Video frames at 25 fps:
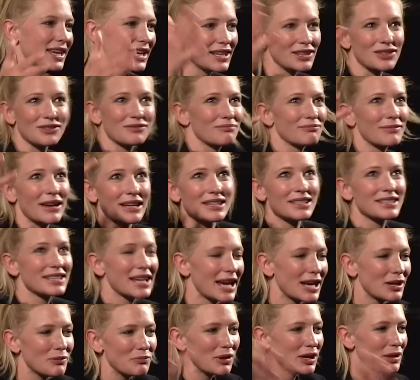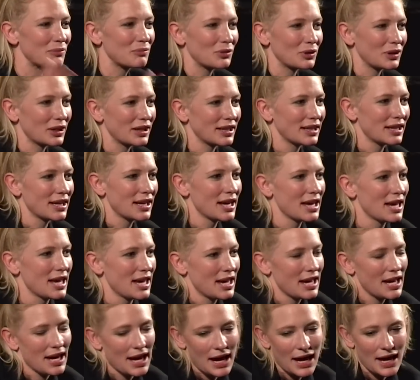they entertained people, and
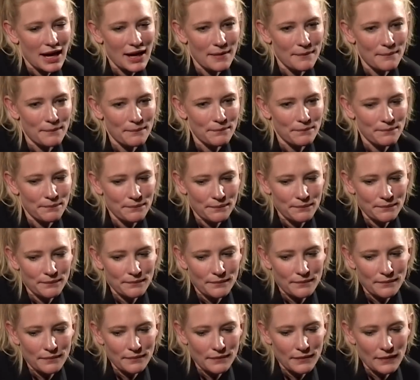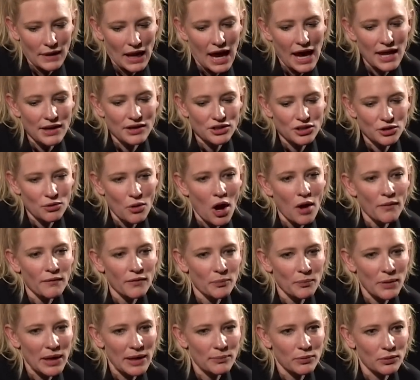um, and to offer
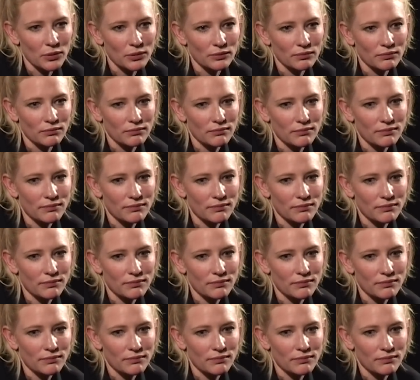people